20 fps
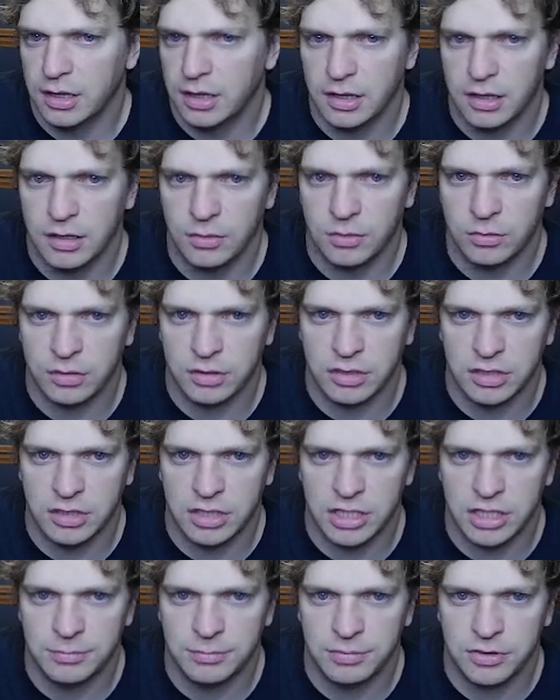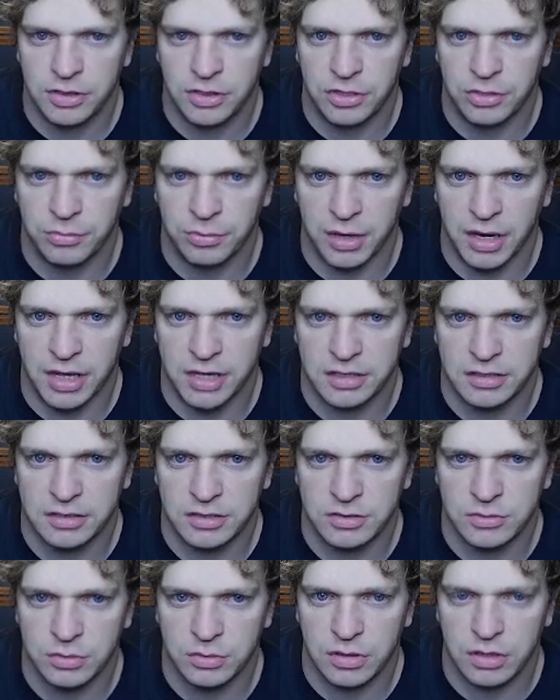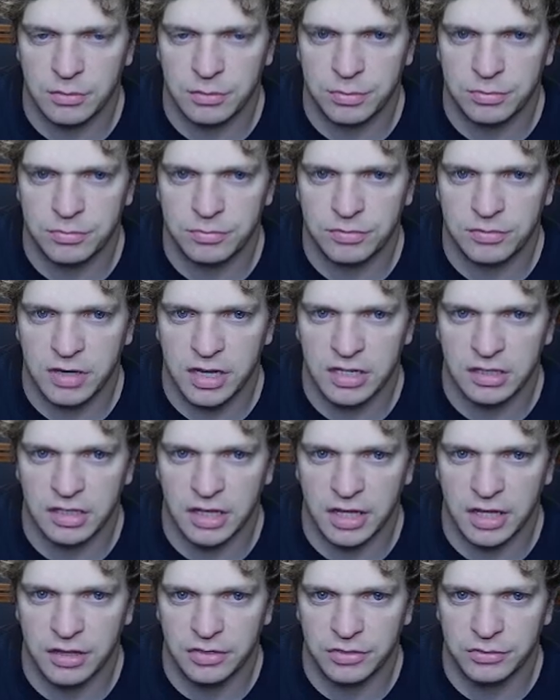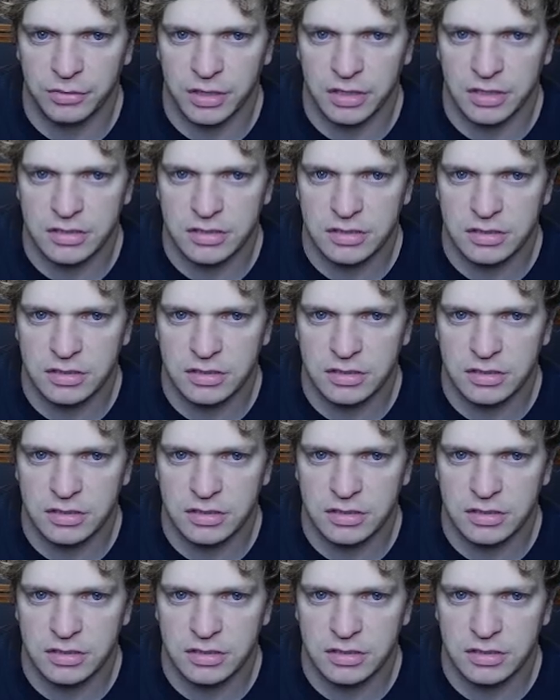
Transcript: We're going to keep the threat because we're kind of light on threats.